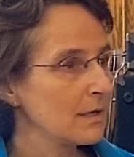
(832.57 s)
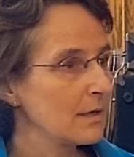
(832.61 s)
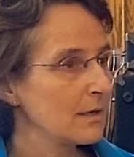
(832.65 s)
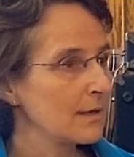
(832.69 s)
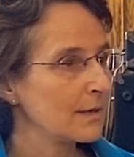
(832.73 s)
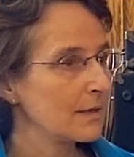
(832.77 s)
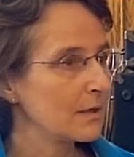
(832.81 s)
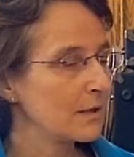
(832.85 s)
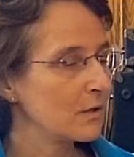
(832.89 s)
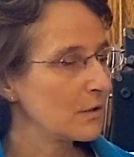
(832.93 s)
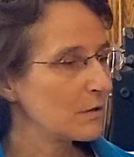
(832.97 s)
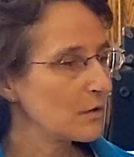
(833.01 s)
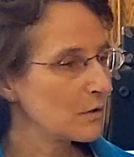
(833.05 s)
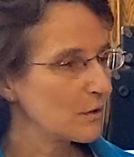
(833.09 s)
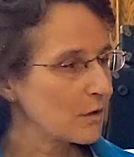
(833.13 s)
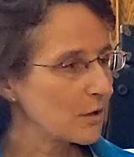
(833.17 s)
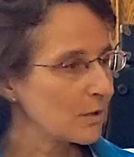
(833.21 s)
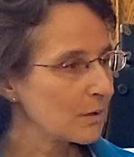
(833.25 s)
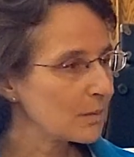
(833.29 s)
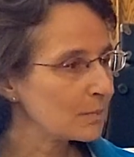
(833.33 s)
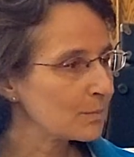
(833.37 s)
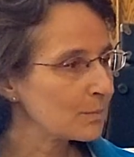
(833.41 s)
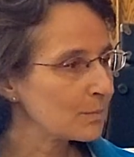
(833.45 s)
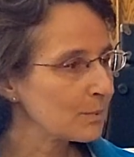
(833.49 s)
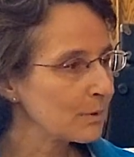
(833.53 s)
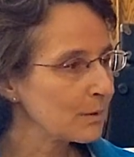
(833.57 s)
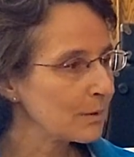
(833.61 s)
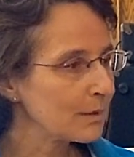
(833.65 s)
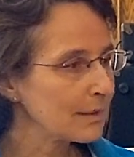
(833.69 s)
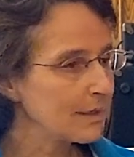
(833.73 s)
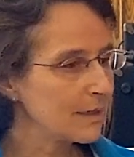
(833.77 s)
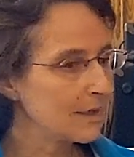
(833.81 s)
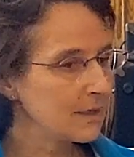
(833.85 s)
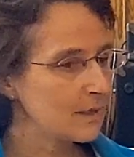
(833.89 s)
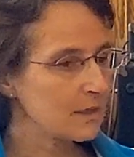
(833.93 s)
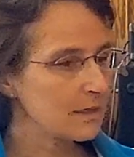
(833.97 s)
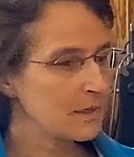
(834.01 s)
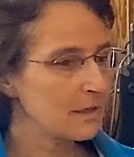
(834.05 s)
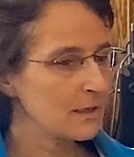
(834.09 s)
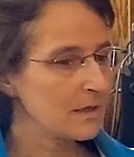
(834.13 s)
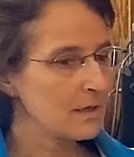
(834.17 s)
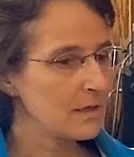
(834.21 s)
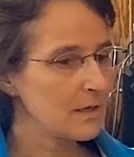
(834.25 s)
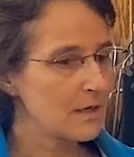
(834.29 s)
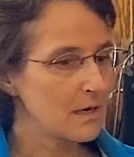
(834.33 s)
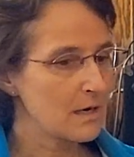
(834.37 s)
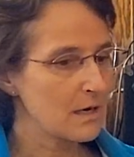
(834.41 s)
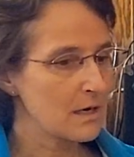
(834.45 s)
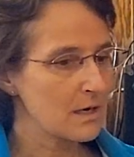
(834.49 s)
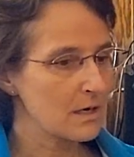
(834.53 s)
Like you completely
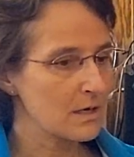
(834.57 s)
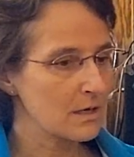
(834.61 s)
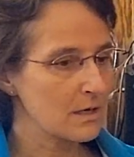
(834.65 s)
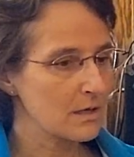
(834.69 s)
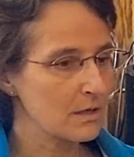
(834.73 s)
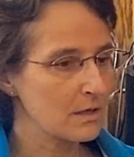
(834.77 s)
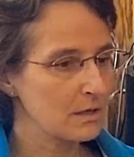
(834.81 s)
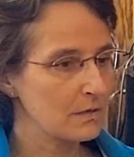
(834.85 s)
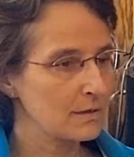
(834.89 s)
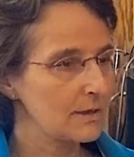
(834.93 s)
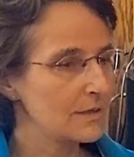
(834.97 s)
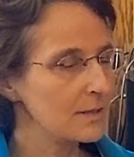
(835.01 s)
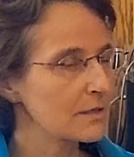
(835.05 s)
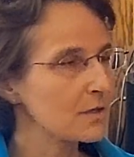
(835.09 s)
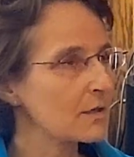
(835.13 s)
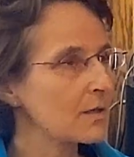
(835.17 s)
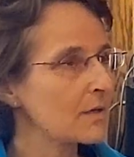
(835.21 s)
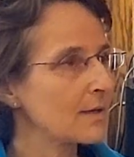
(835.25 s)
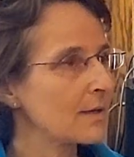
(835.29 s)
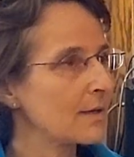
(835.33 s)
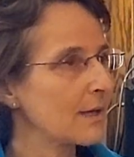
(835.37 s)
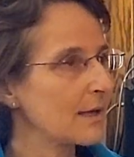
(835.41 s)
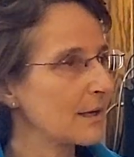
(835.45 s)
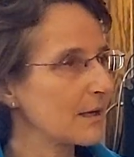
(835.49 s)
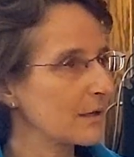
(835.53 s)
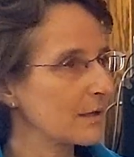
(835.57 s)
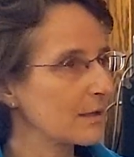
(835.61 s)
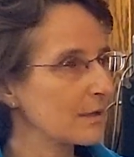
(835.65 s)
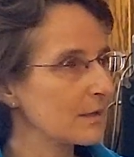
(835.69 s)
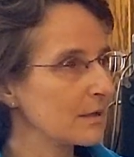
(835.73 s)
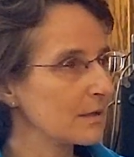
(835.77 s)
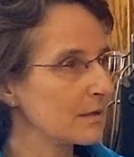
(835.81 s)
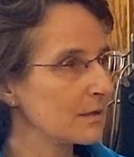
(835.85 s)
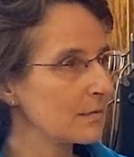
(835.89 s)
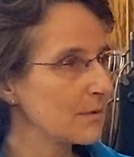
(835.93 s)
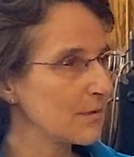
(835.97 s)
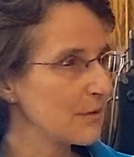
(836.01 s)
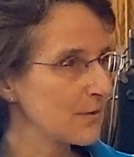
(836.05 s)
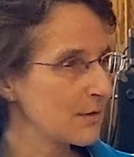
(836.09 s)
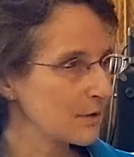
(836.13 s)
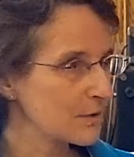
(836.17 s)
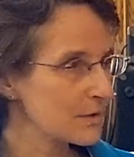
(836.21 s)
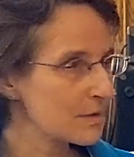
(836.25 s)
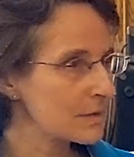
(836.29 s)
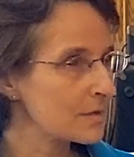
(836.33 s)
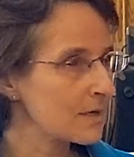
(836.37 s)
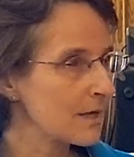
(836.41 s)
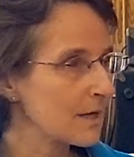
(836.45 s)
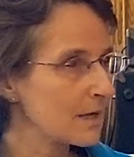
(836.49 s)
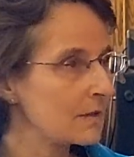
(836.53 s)
are disconnected with
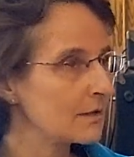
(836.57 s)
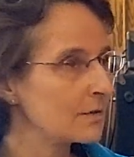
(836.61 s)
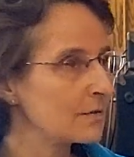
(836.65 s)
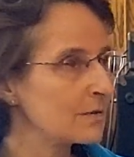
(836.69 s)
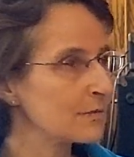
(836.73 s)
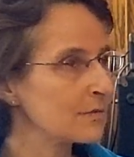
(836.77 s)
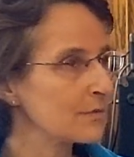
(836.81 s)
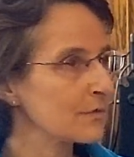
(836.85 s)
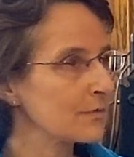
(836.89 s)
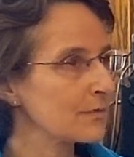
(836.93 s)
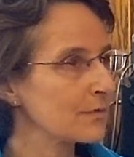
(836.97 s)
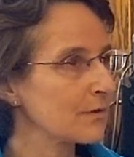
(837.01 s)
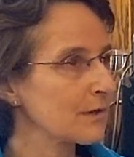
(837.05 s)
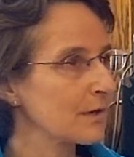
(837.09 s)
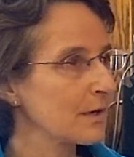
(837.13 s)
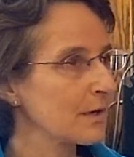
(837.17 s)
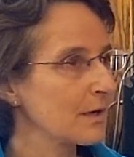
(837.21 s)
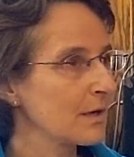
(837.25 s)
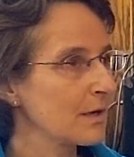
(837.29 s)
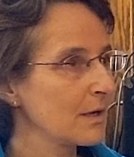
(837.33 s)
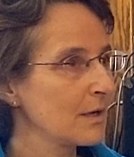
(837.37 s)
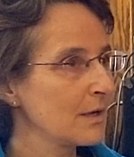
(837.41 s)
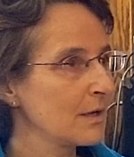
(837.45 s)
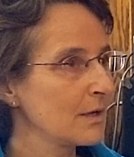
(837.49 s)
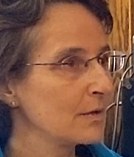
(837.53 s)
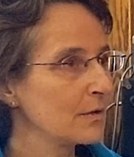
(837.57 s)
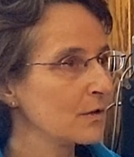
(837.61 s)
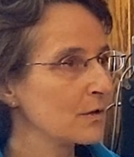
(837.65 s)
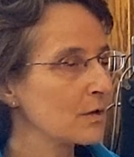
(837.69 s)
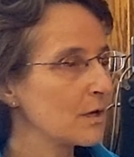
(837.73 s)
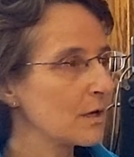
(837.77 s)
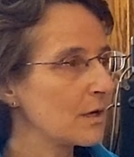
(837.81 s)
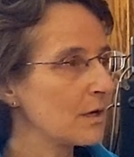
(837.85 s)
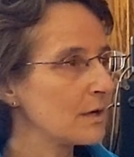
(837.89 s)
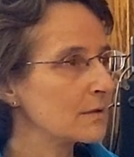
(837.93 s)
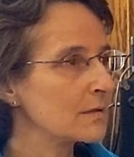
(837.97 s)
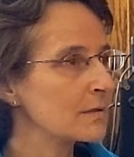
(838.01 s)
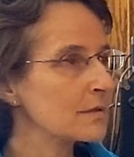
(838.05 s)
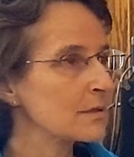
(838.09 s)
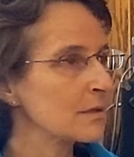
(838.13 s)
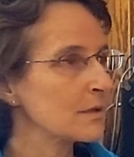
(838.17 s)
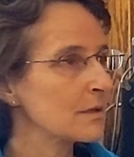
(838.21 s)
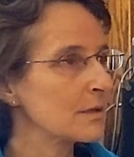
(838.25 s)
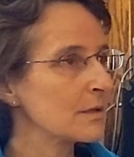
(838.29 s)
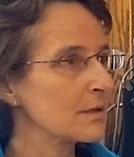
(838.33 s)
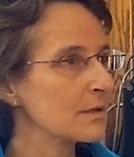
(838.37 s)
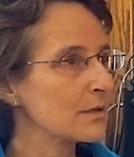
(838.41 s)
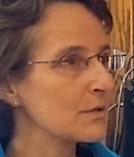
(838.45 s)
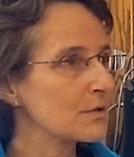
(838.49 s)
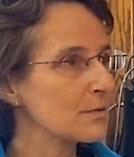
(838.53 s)
yourself. Okay you
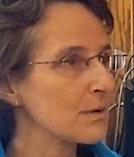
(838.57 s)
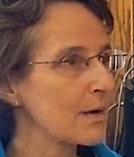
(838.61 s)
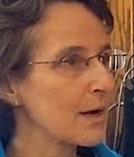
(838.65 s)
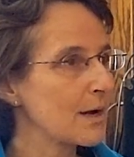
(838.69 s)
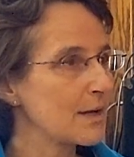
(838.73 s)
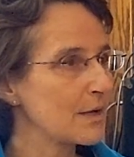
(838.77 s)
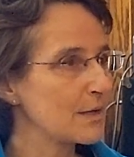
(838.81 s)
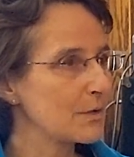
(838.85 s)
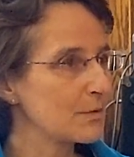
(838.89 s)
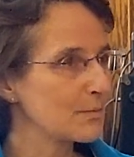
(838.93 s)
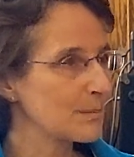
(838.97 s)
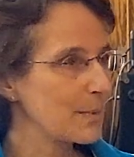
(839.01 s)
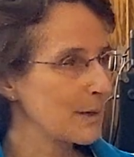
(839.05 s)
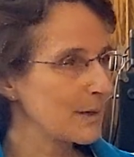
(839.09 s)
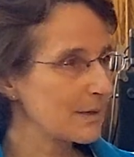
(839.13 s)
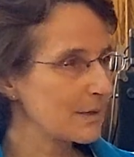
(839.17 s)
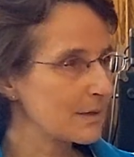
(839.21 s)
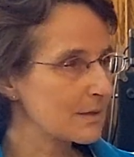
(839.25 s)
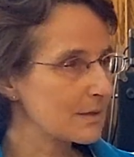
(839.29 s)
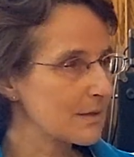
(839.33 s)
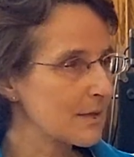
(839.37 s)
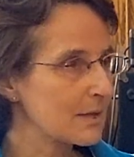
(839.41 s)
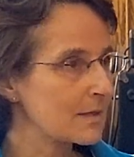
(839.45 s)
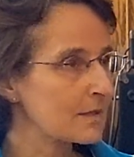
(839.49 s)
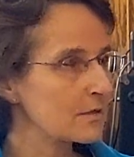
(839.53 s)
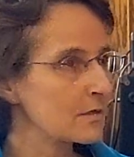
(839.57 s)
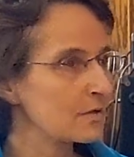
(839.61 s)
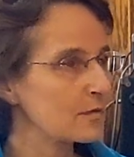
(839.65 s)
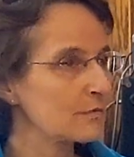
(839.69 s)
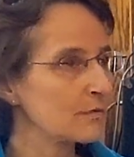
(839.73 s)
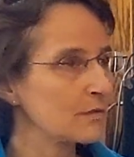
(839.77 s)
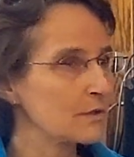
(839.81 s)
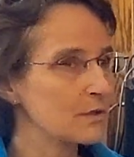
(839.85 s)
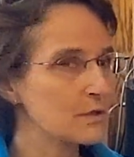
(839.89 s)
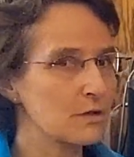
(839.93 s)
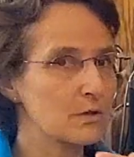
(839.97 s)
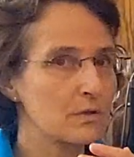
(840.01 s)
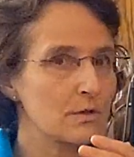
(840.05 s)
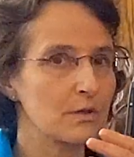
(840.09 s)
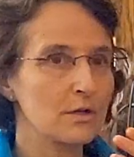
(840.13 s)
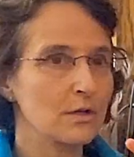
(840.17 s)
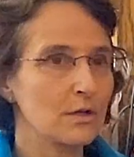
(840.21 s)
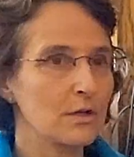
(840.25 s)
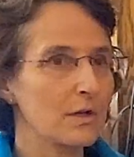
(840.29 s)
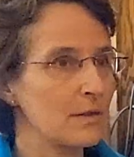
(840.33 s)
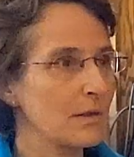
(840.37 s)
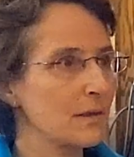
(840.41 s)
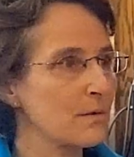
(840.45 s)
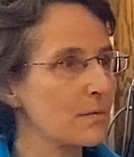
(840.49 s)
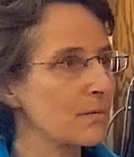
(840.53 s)
constantly try to make sense of what's going
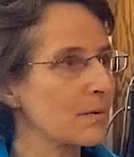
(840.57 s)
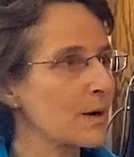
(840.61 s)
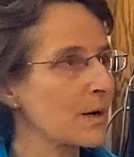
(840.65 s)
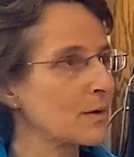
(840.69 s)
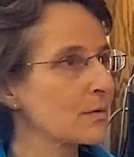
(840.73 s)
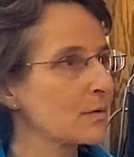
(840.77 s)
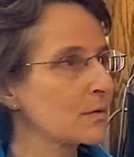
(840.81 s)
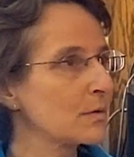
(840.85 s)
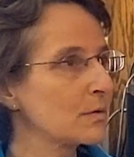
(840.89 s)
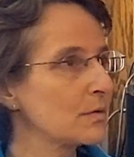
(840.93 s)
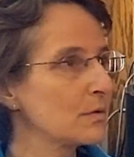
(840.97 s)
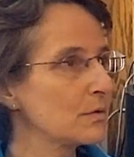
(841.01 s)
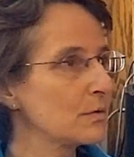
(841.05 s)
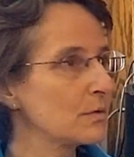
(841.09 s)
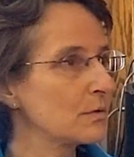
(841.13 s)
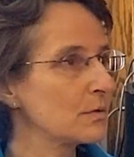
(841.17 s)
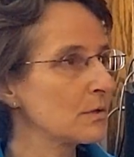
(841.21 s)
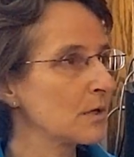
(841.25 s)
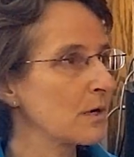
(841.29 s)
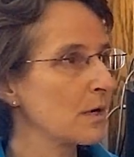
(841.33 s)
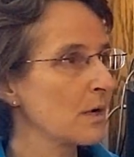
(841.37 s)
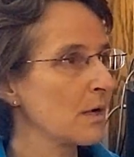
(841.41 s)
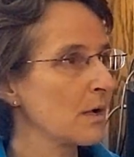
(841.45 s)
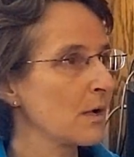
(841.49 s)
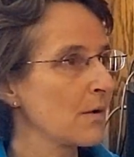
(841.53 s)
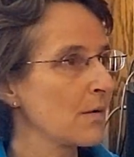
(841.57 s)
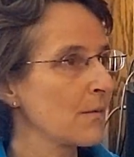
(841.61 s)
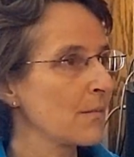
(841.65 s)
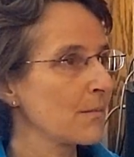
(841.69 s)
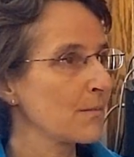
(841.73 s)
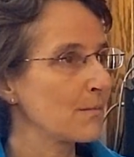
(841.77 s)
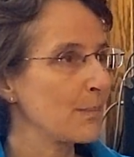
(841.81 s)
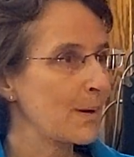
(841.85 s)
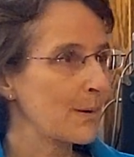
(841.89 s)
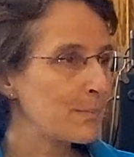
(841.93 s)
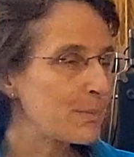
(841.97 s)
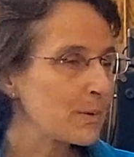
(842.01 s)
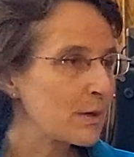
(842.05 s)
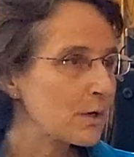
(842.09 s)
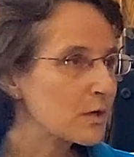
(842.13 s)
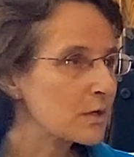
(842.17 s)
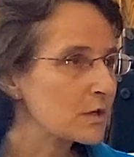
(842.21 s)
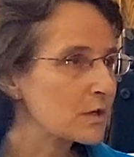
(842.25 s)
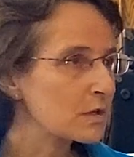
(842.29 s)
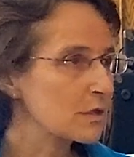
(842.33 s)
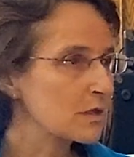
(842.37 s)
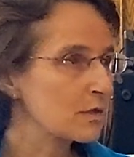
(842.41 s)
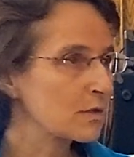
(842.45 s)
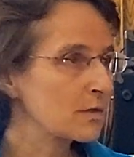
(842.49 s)
on around you, but because you're